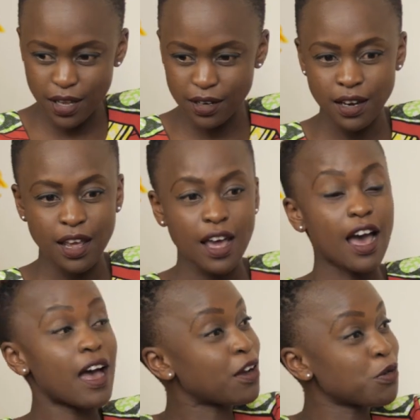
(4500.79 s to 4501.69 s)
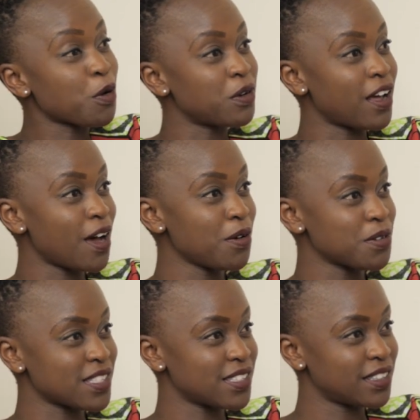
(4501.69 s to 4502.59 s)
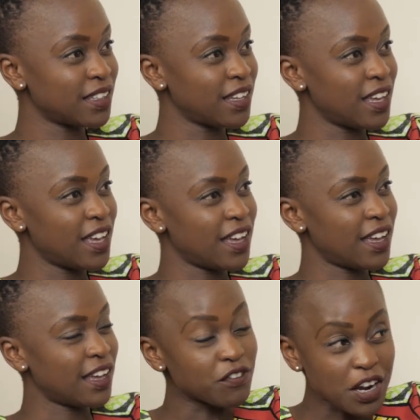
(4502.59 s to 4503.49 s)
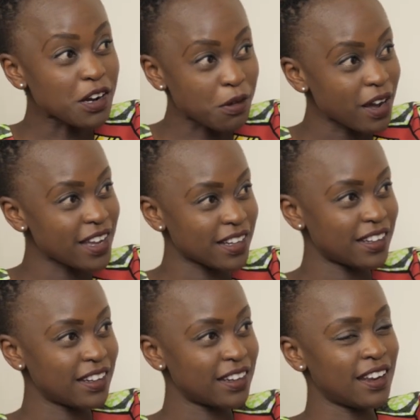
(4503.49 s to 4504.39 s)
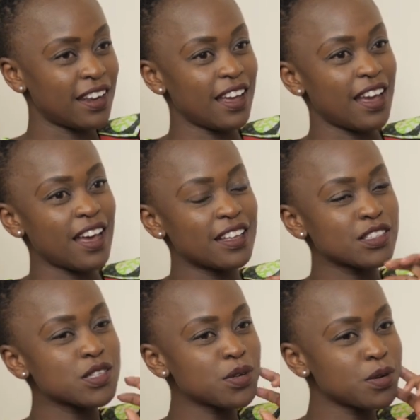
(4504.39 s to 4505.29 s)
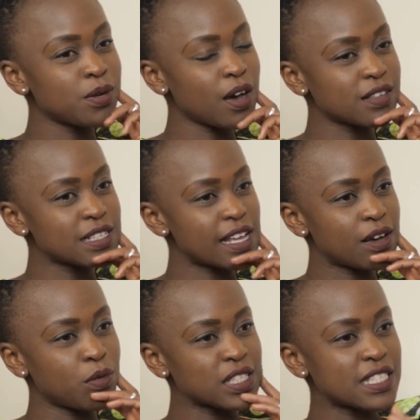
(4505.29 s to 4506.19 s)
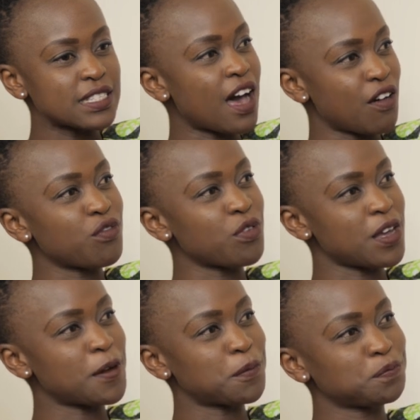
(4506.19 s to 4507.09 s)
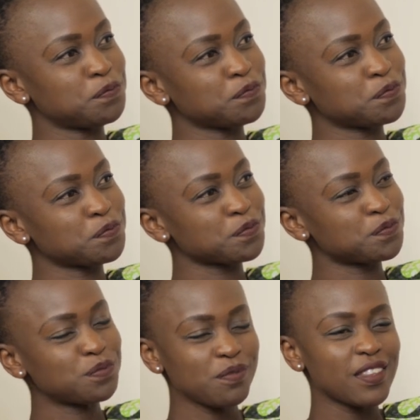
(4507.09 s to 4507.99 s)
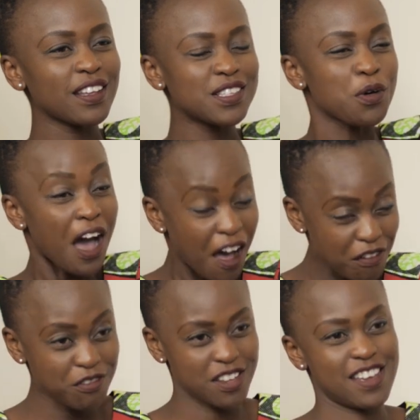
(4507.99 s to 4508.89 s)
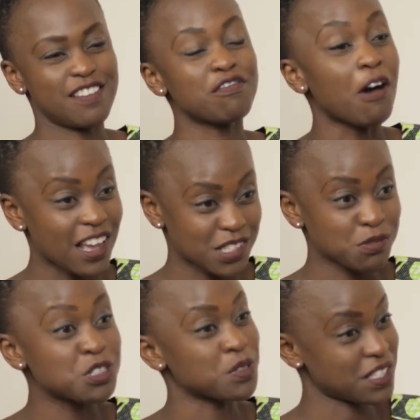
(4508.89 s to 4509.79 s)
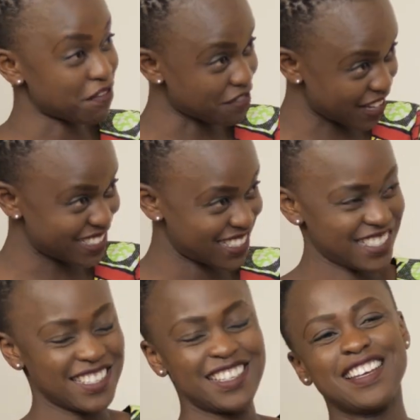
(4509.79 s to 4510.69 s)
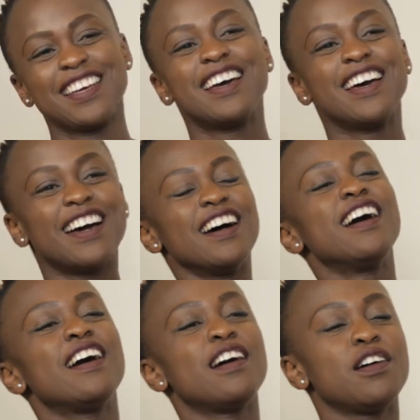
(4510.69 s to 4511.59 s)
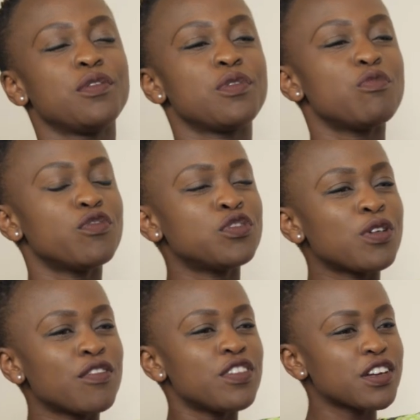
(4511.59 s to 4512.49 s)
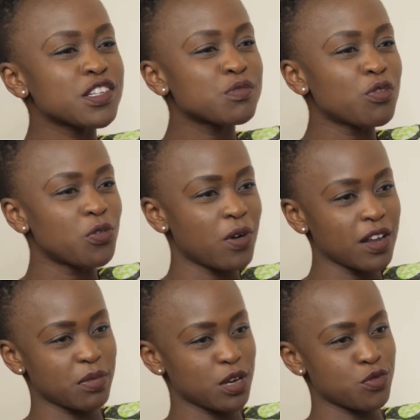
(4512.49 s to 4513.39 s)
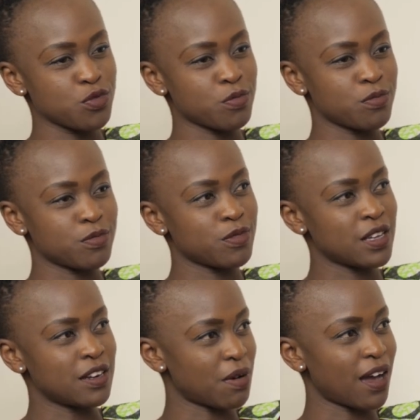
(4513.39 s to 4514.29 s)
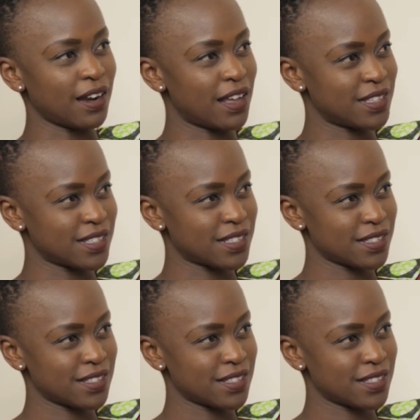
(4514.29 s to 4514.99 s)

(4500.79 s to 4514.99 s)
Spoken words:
and I grew up in a house, very quiet. And so I was like, what is halfway? So halfway for us, which was a fight, we moved to a very small one bedroom in Parklands.